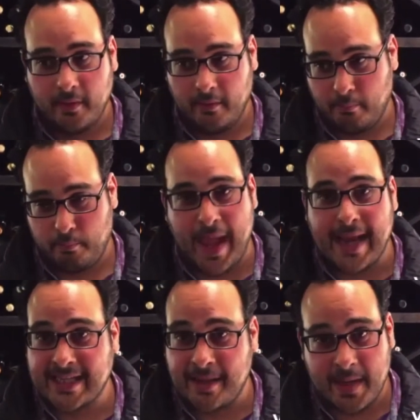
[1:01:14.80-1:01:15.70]

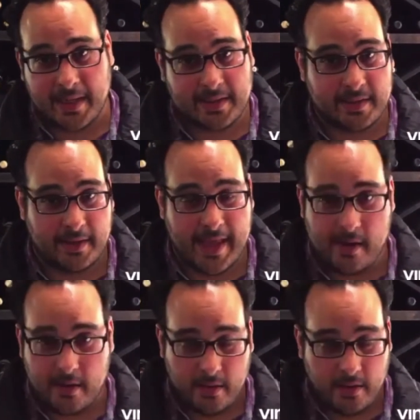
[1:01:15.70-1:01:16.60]
pandemics that
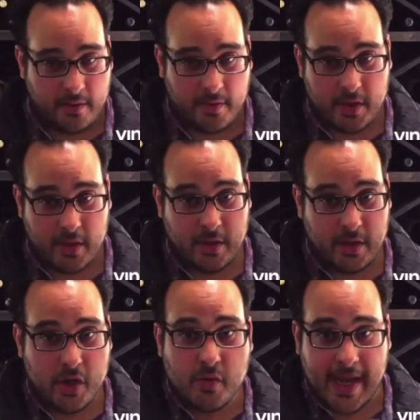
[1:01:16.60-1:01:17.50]
the
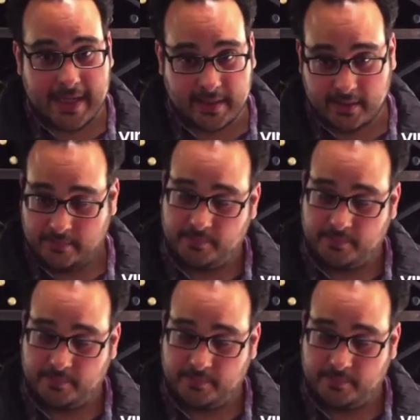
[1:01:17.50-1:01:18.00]
U.S.